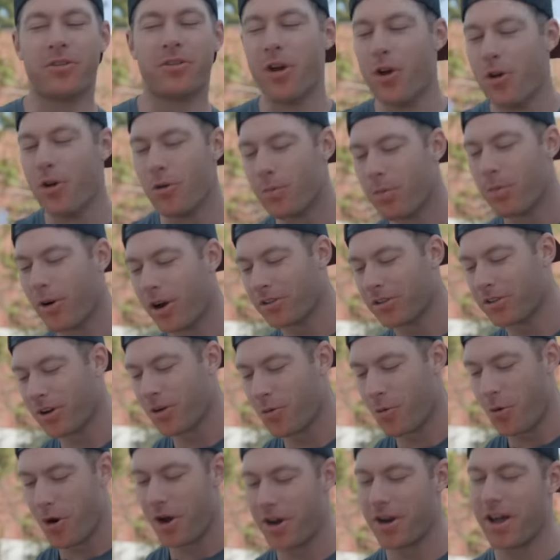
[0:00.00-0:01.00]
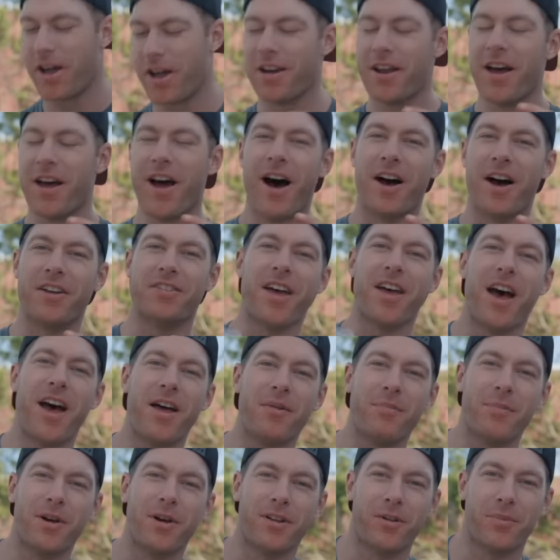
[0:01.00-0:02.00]
toothbrush on one end, a
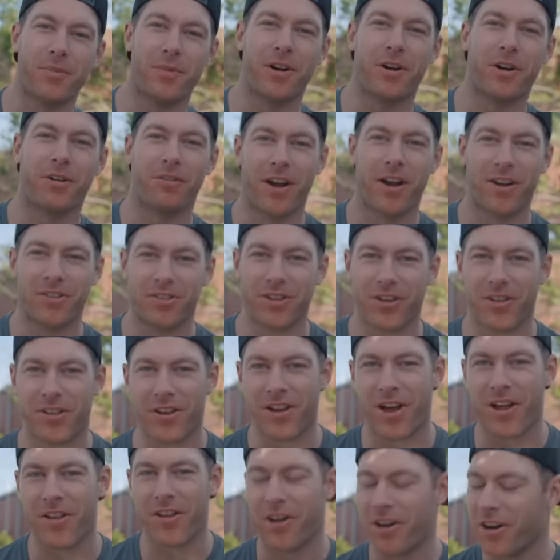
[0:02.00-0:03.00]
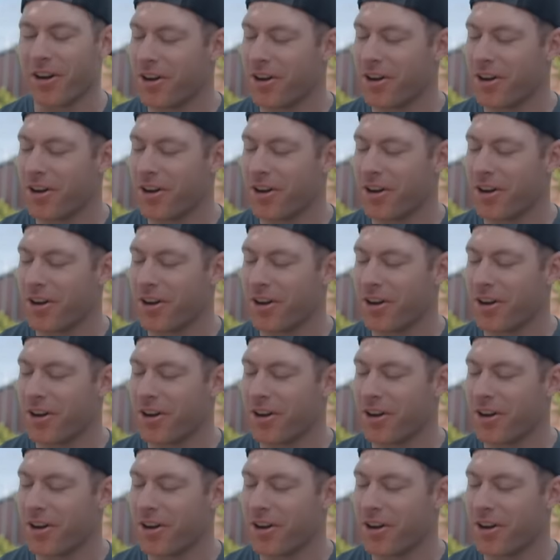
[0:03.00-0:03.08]
10 millimeter wrench on the other.